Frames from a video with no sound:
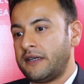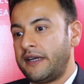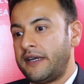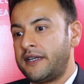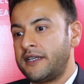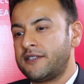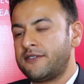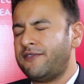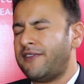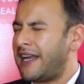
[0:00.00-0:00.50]
it
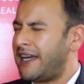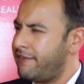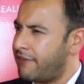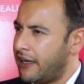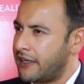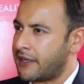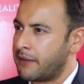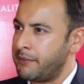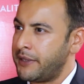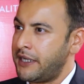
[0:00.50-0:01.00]
is very
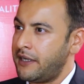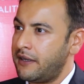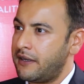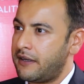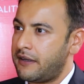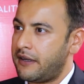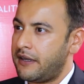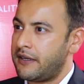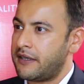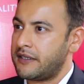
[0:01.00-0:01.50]

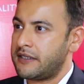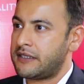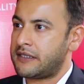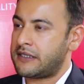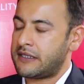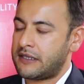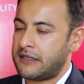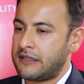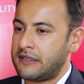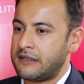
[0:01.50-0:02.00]
welcoming. It
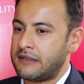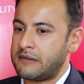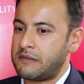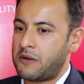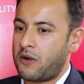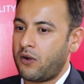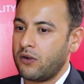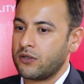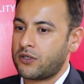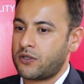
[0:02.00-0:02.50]
is
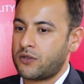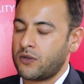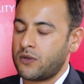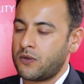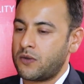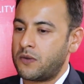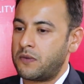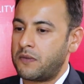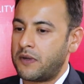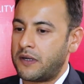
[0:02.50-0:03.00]

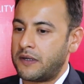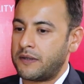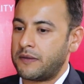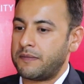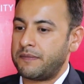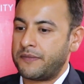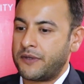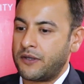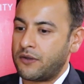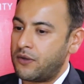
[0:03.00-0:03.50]

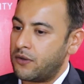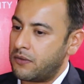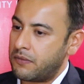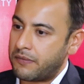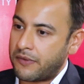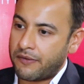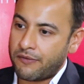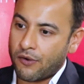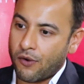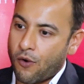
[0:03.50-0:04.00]
also,
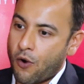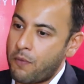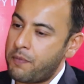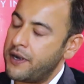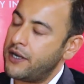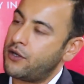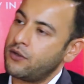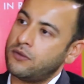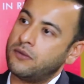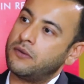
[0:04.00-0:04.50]

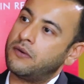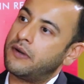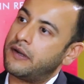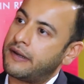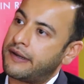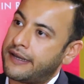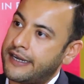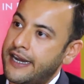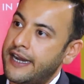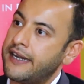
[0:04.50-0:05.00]
open to
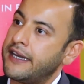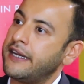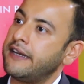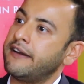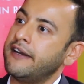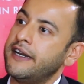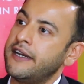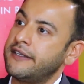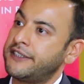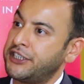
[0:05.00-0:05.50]
creating
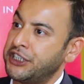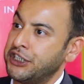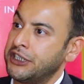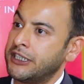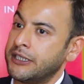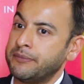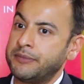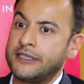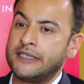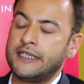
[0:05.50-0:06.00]

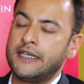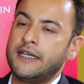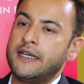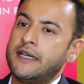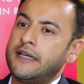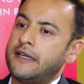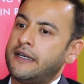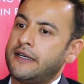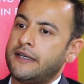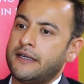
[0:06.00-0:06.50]
relationships.
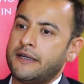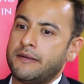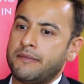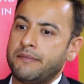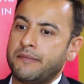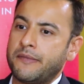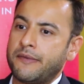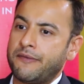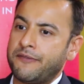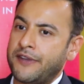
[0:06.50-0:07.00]

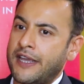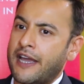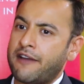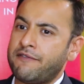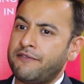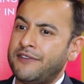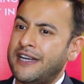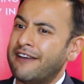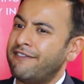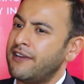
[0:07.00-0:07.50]
We
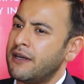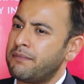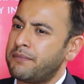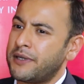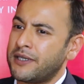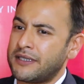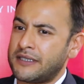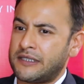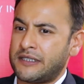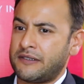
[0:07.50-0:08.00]
have
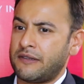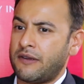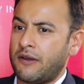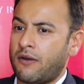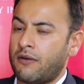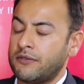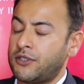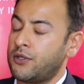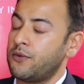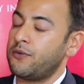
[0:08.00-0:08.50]
developers.
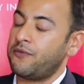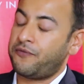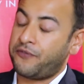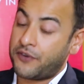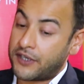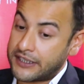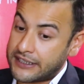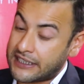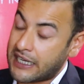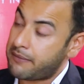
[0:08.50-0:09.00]
So
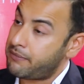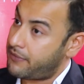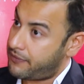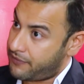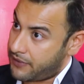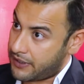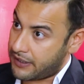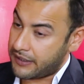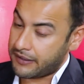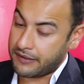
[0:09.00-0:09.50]
first time
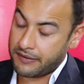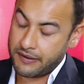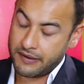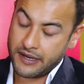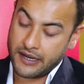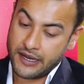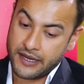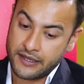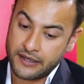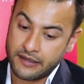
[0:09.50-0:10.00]

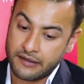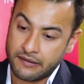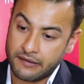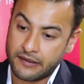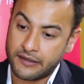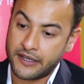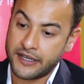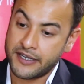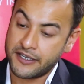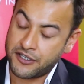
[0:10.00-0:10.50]
in
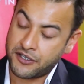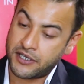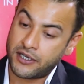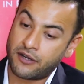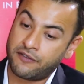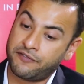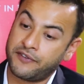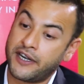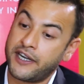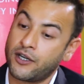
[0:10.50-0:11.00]
the history
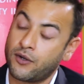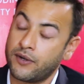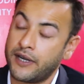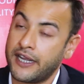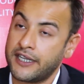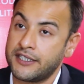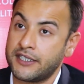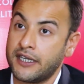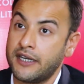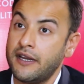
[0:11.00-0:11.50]
of NAREDCO
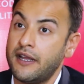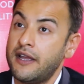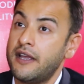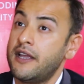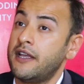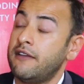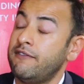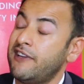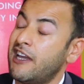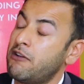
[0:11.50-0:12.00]

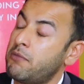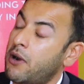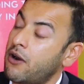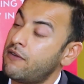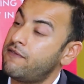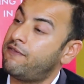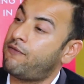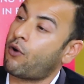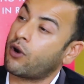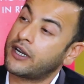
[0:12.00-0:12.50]
NextGen, we have
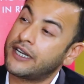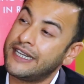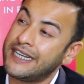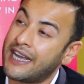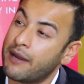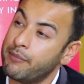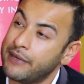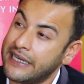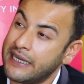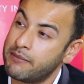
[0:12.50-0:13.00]
about 40
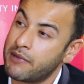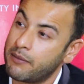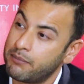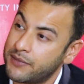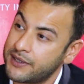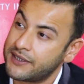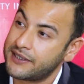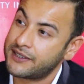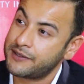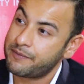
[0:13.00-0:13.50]
committee
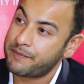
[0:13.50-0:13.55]
members,